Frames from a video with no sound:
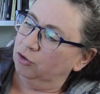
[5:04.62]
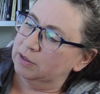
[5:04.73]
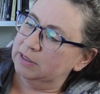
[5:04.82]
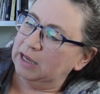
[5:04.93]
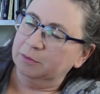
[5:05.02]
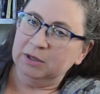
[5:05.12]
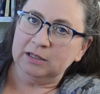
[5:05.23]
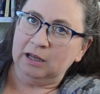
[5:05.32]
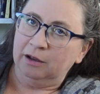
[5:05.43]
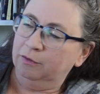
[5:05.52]

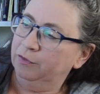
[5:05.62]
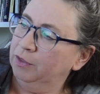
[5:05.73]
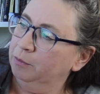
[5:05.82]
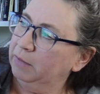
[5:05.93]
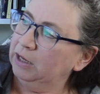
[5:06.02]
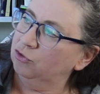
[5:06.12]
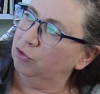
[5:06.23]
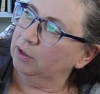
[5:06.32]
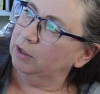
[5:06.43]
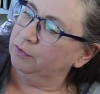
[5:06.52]
segment of the main
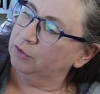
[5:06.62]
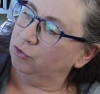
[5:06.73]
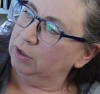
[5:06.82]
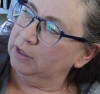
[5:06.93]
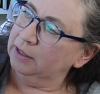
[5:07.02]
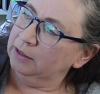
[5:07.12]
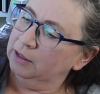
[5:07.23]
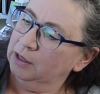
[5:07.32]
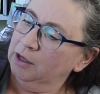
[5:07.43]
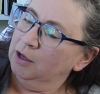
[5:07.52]
trunk of the tree done.
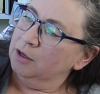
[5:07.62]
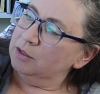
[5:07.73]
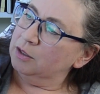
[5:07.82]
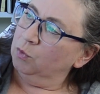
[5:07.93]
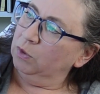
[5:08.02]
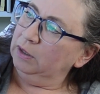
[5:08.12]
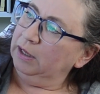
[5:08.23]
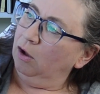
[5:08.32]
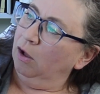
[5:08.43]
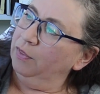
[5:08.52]
So
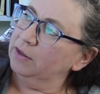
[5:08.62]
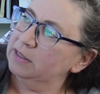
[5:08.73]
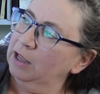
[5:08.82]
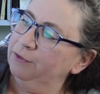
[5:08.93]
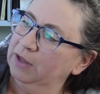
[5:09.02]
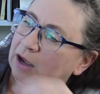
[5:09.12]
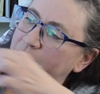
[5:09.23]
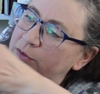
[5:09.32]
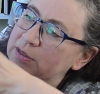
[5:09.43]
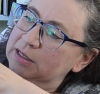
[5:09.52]
really all that's left now,
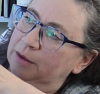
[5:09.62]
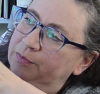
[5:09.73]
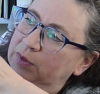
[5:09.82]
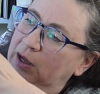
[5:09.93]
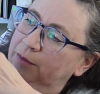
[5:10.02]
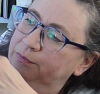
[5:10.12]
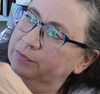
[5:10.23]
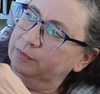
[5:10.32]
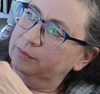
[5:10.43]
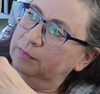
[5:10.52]
there's
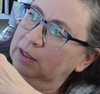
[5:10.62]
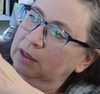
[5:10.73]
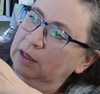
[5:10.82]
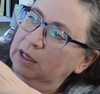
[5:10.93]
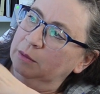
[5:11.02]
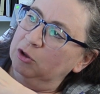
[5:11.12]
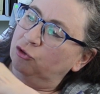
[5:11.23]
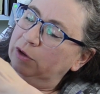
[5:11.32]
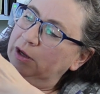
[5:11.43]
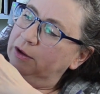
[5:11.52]
some
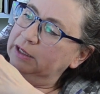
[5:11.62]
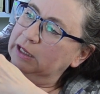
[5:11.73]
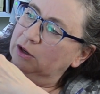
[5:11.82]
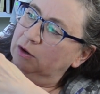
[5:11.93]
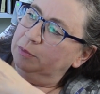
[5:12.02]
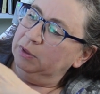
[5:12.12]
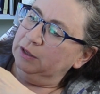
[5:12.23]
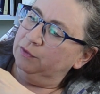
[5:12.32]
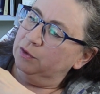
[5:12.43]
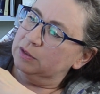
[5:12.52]
imagery on here. I
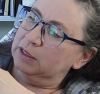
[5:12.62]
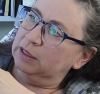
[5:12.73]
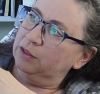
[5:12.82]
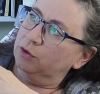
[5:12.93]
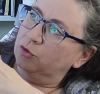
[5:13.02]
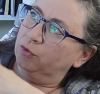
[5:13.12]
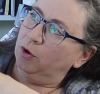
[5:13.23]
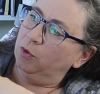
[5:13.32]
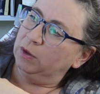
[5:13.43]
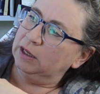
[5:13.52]
believe there's another
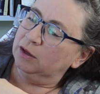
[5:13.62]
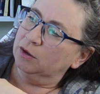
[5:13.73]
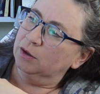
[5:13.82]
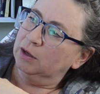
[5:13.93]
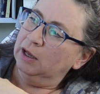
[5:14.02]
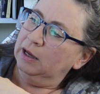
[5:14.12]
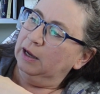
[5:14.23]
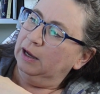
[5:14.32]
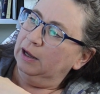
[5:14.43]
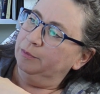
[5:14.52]
crow here,
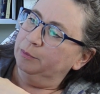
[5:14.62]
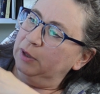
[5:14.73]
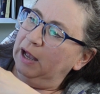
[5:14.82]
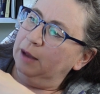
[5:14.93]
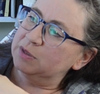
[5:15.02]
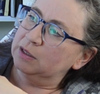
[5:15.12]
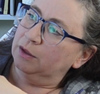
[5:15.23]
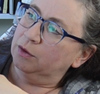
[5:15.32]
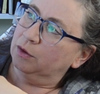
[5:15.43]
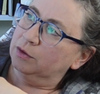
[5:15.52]
perhaps
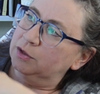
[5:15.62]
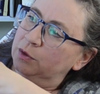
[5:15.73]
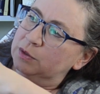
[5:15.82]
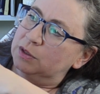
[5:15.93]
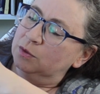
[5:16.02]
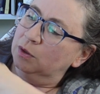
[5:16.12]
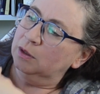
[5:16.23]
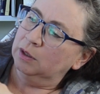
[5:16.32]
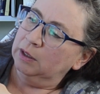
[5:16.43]
another toadstool.